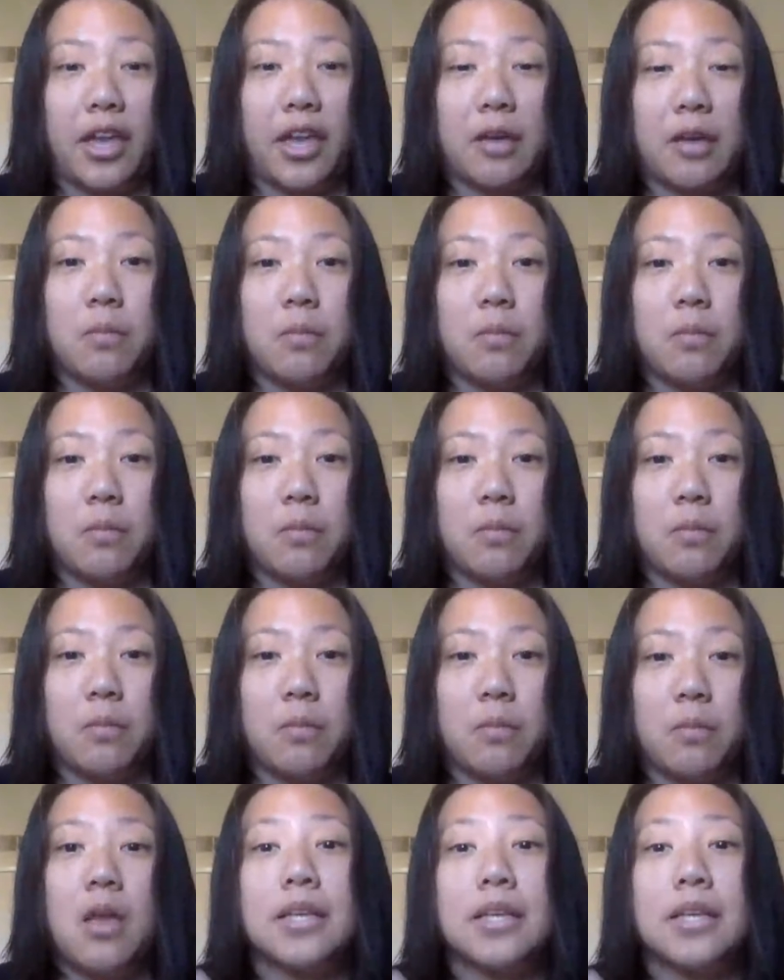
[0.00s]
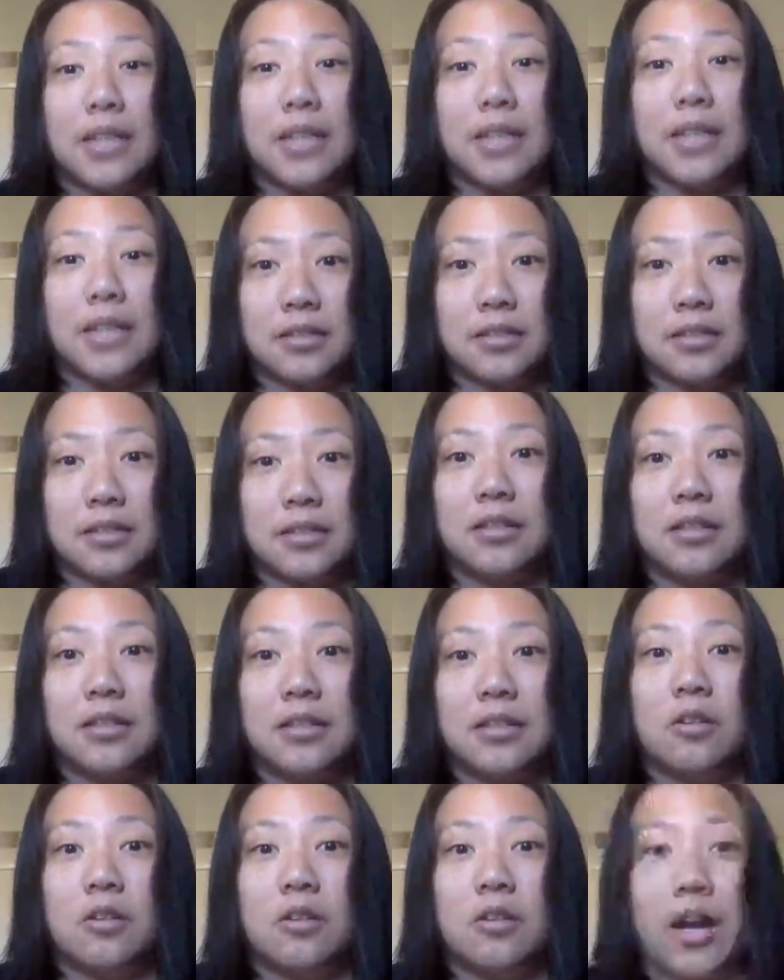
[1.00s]
Right? So that when someone's playing
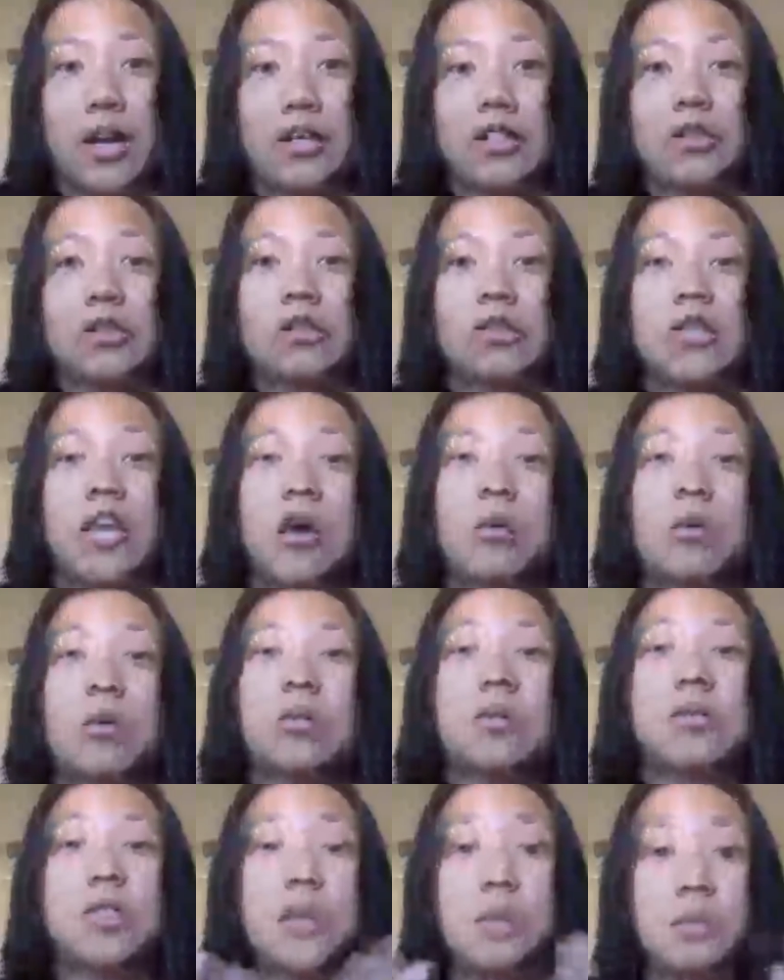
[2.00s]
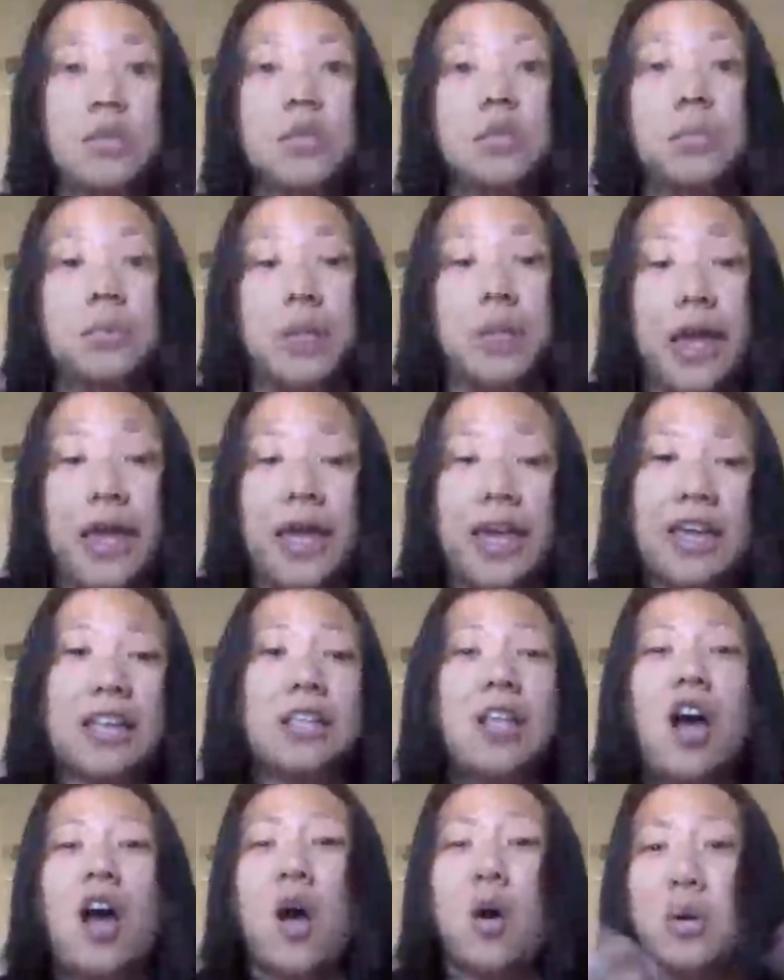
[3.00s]
it, it makes sense that I
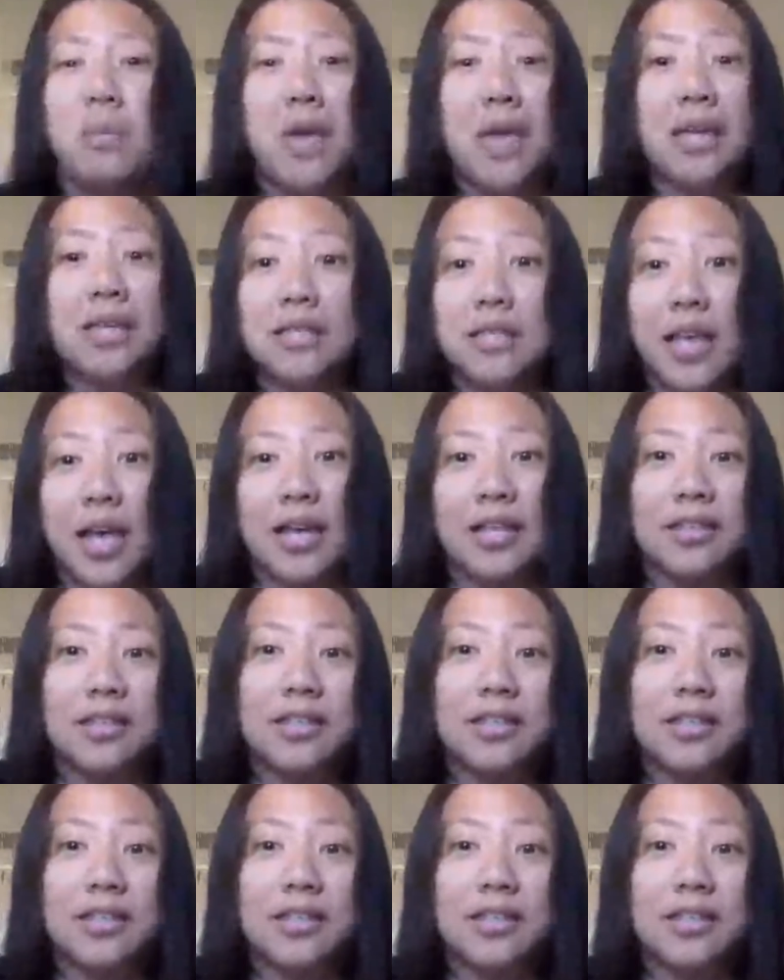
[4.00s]
have to follow these rules.